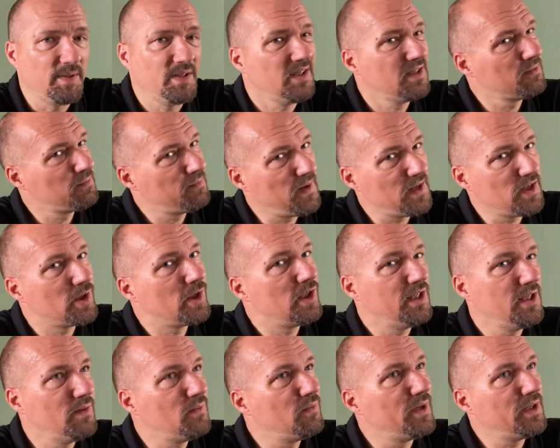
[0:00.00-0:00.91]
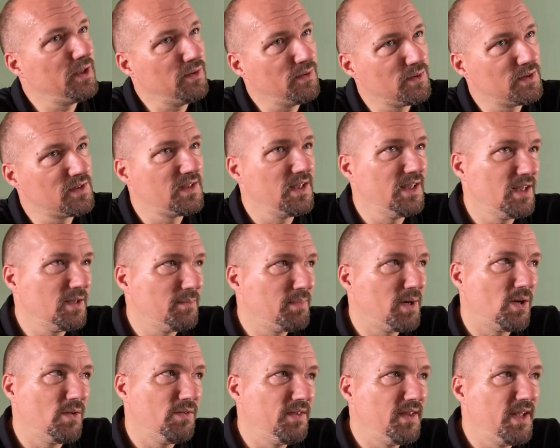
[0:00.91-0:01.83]
And especially when you think
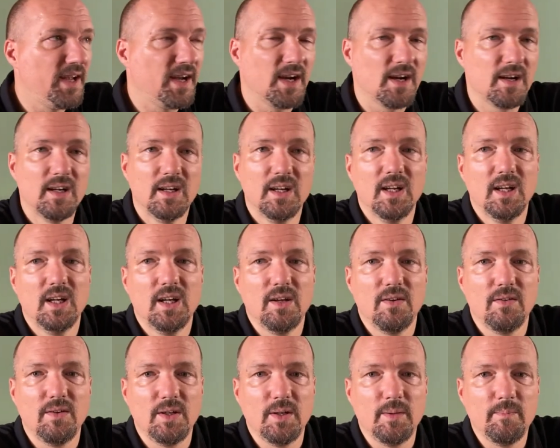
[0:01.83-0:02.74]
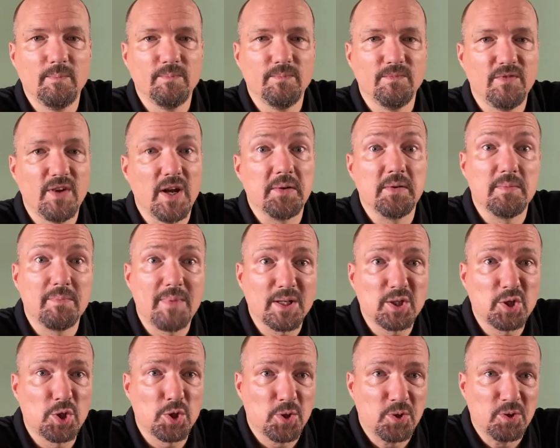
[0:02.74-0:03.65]
about their um, very
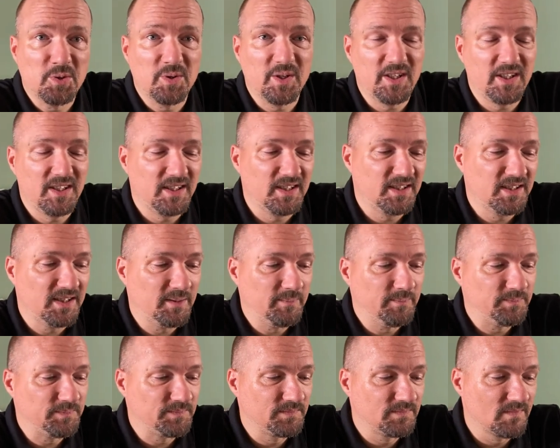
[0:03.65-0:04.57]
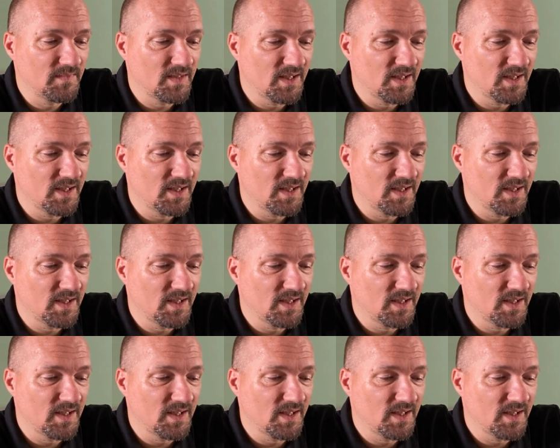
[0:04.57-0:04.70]
macho um,